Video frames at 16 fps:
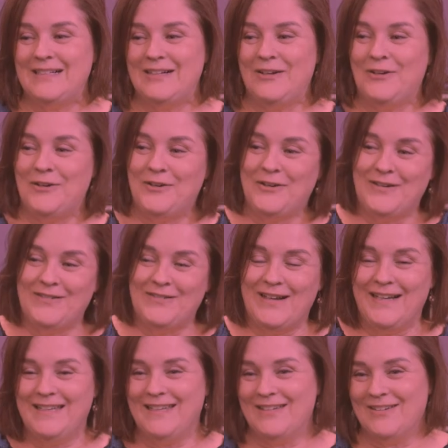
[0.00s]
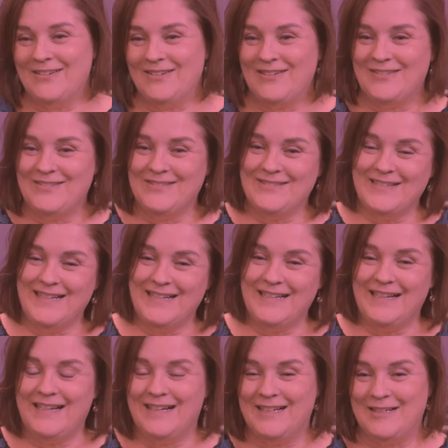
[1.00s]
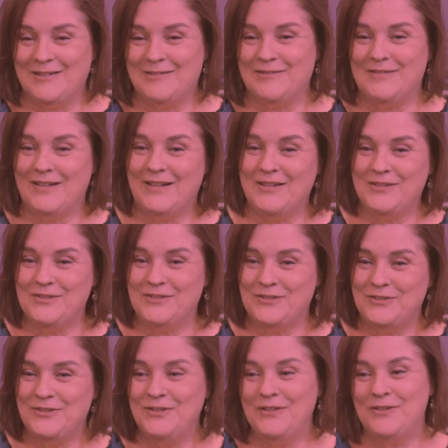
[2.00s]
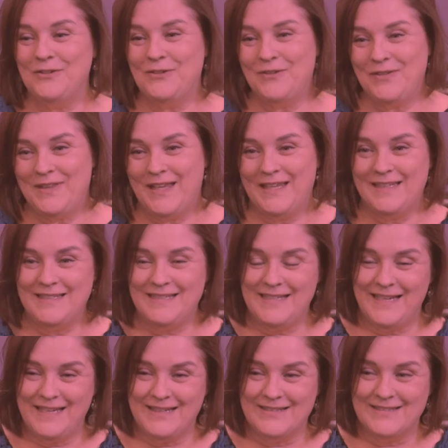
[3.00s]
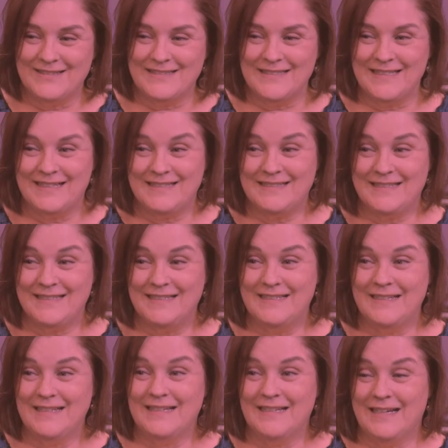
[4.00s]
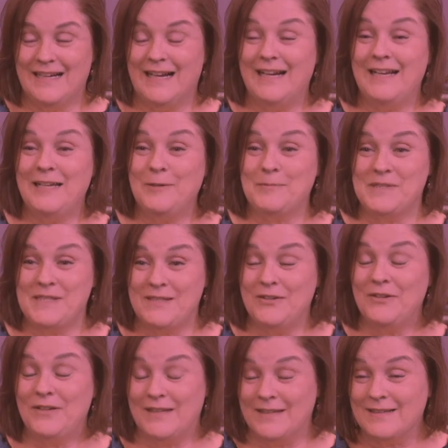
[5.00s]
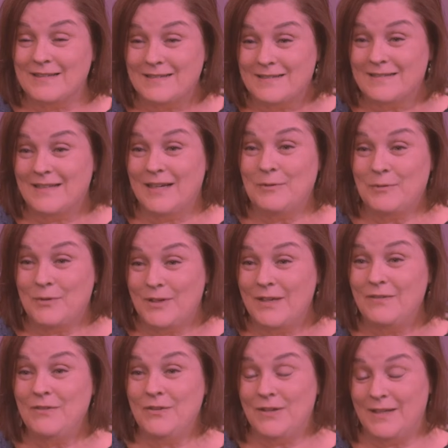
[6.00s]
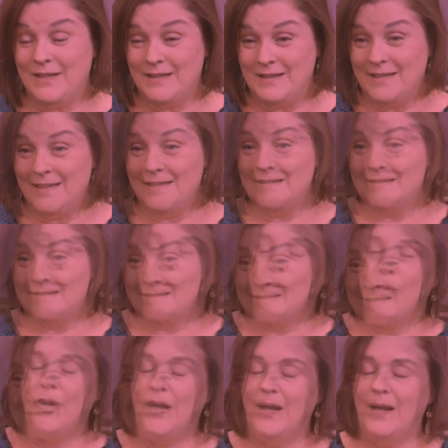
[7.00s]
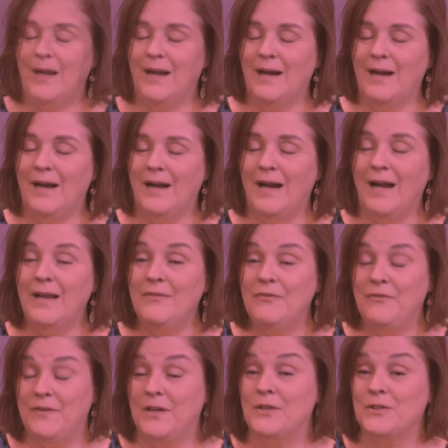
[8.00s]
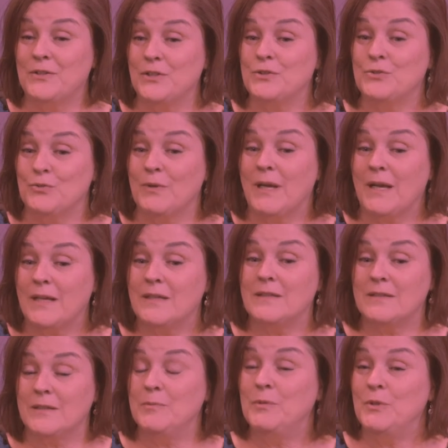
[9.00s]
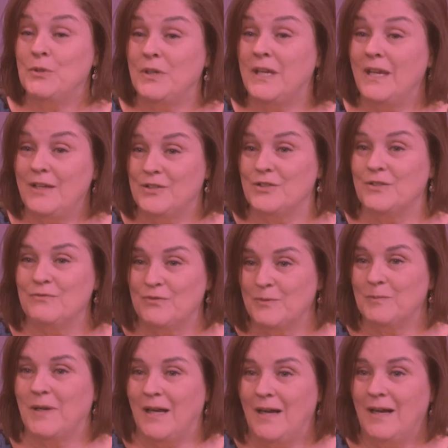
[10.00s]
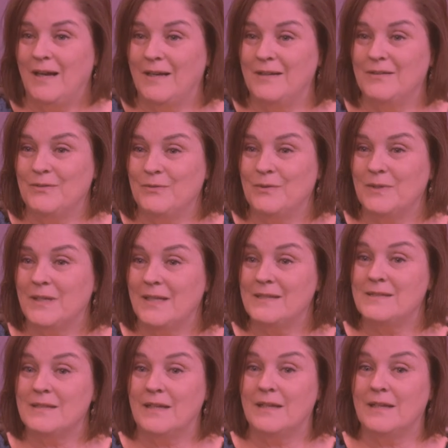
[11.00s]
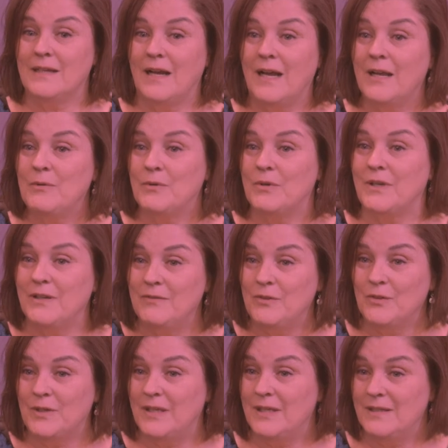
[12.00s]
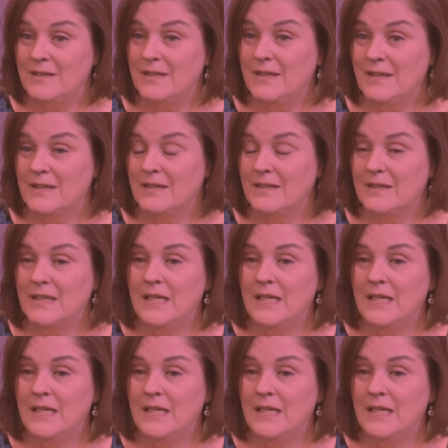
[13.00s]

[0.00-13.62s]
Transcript: oh, you know, are you sure you know what that entails? And I said, I am serious. I will give you a kidney. I felt a direct communication from God when I said, I will give you a kidney.